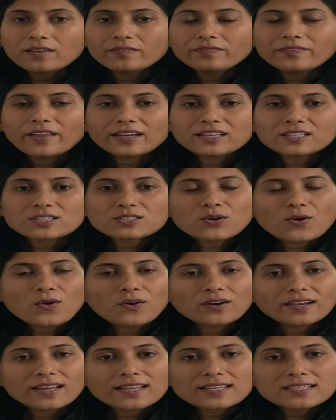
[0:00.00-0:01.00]
that is
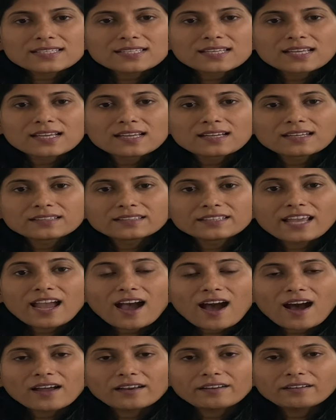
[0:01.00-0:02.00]
called as
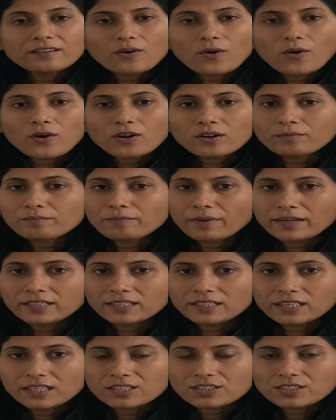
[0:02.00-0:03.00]
dhyana or
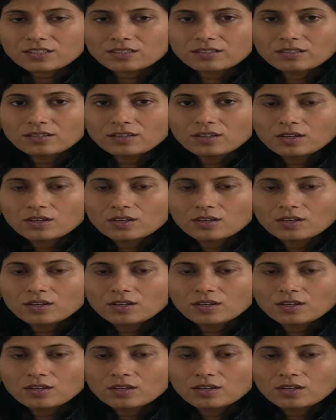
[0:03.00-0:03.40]
meditation.